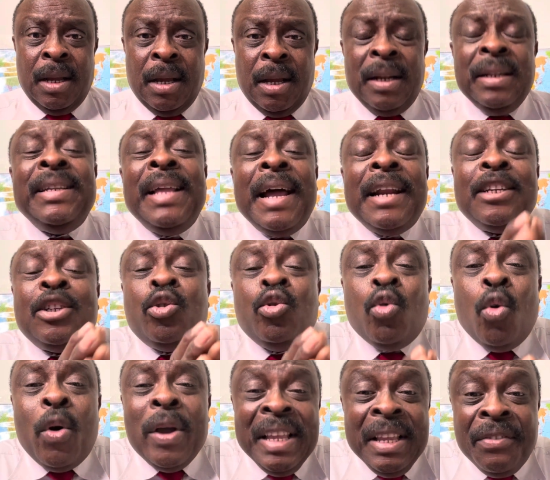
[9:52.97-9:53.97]
There's
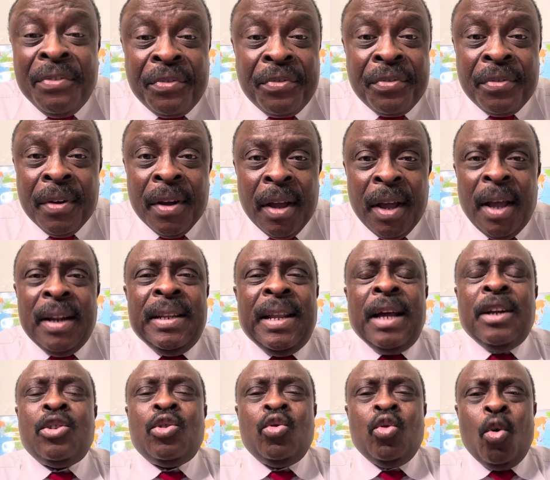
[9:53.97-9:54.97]
no if,
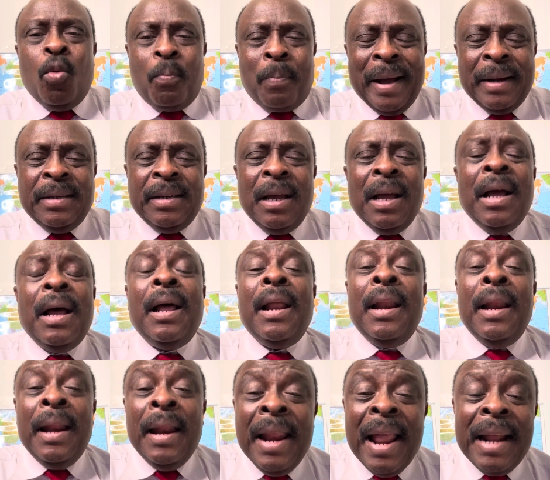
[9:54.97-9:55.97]
there's no but.
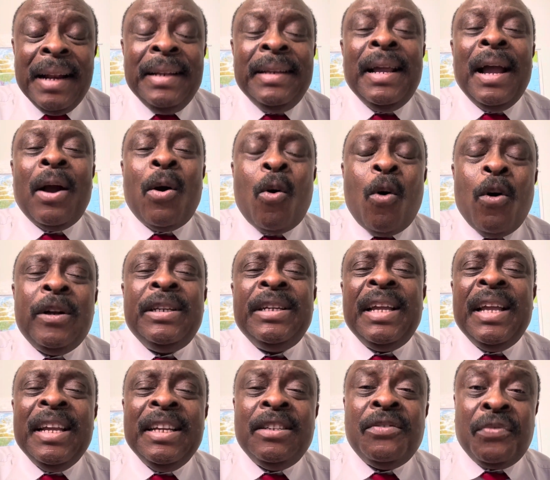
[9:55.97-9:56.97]
Let the court
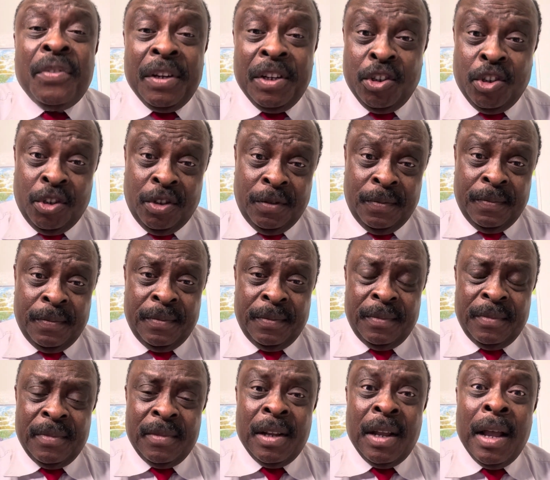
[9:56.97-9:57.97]
case finish.
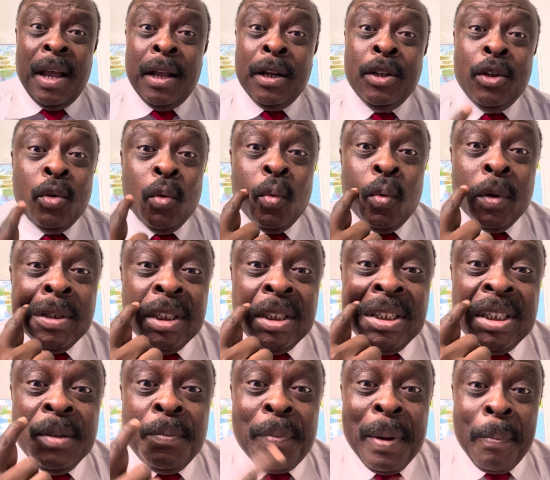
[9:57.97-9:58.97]
and you will
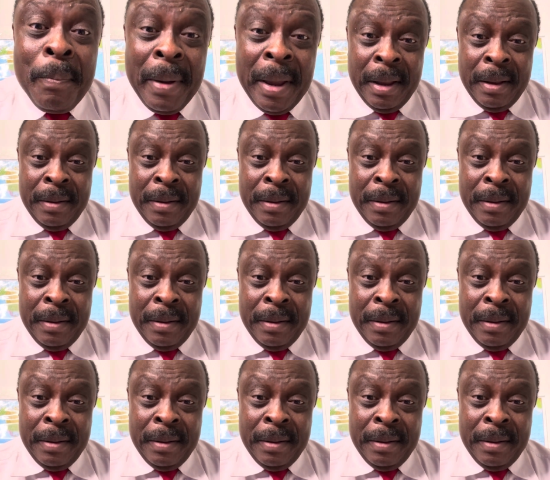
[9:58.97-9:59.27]
see Pepe.